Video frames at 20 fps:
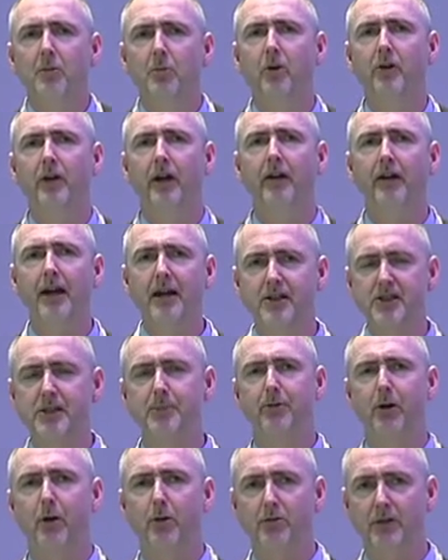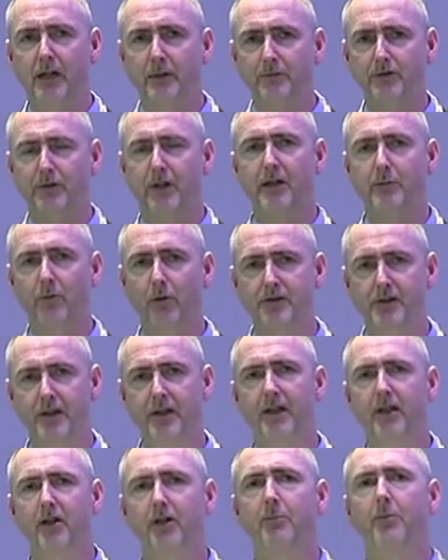But our energy programme is very much a
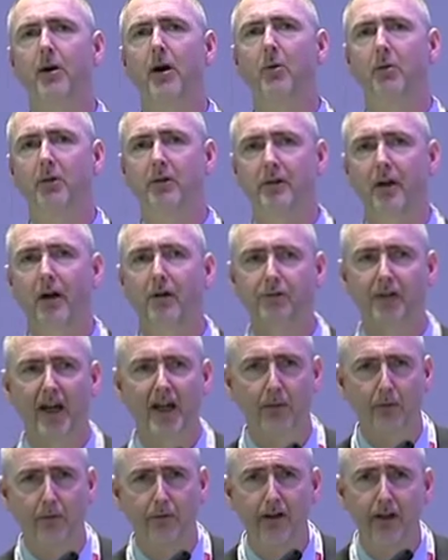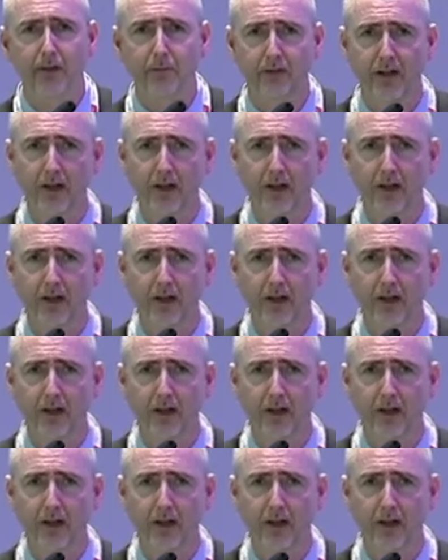key component of that, and we're very